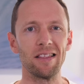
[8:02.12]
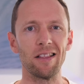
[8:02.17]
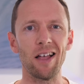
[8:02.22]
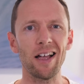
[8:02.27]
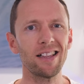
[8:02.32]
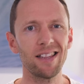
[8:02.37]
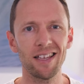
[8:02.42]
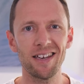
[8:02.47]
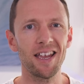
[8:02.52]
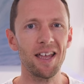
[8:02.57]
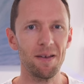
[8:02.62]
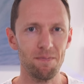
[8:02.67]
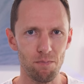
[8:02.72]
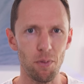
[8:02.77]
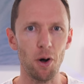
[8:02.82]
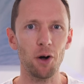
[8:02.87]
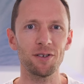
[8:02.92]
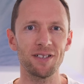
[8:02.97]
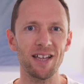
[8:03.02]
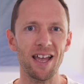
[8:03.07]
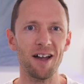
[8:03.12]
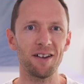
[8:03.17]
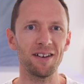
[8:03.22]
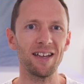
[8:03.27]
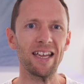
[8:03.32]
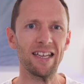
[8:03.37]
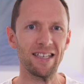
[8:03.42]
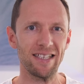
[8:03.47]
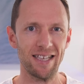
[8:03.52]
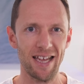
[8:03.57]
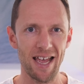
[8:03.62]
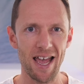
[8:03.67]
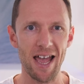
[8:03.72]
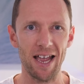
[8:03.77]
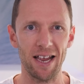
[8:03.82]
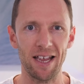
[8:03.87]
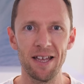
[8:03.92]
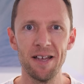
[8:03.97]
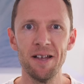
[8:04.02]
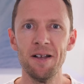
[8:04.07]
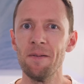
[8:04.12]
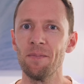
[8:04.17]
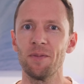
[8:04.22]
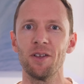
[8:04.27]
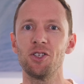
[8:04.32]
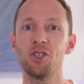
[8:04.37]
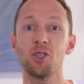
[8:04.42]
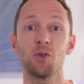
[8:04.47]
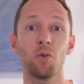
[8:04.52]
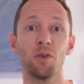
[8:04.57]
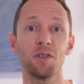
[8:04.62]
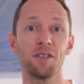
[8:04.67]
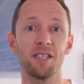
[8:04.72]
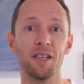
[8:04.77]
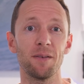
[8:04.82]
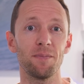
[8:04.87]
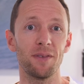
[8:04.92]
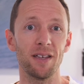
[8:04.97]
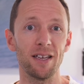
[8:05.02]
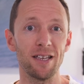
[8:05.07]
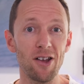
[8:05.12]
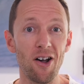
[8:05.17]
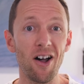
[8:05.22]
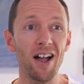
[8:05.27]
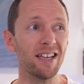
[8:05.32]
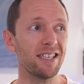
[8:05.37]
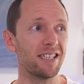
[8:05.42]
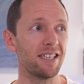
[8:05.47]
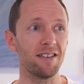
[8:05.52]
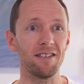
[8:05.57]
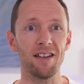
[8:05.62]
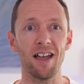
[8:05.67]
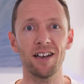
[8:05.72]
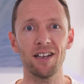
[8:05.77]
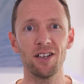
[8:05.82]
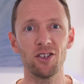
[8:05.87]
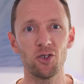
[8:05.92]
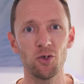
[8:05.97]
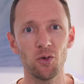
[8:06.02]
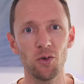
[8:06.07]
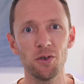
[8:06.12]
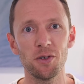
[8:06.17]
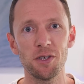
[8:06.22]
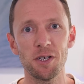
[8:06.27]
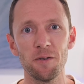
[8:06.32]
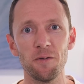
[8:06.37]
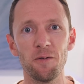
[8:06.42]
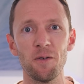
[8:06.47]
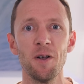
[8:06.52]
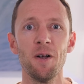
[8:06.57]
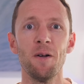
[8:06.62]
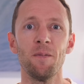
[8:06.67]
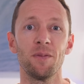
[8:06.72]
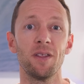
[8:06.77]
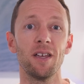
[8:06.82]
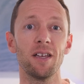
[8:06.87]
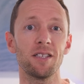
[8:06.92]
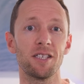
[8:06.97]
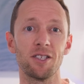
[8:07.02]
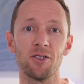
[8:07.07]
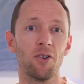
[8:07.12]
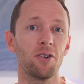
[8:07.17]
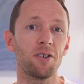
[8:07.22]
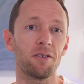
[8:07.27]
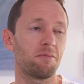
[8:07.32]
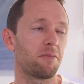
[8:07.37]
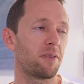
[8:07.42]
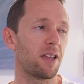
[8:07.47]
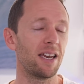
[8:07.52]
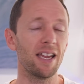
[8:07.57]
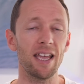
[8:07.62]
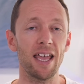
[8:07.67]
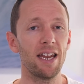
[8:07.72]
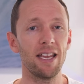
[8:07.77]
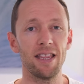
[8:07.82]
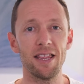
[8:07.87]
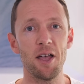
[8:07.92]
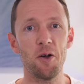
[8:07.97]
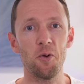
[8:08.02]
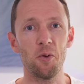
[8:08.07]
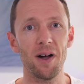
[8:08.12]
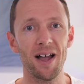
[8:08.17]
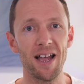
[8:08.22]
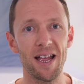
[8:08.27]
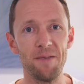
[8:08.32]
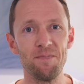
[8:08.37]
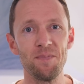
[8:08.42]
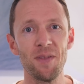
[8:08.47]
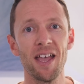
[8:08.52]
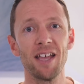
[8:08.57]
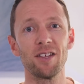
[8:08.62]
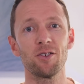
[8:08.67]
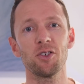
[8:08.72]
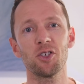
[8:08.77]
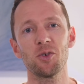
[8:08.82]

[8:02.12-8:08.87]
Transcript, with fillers: likely to get bogged down in tech, that just wants something nice and unintrusive, that's not going to get in their way. It's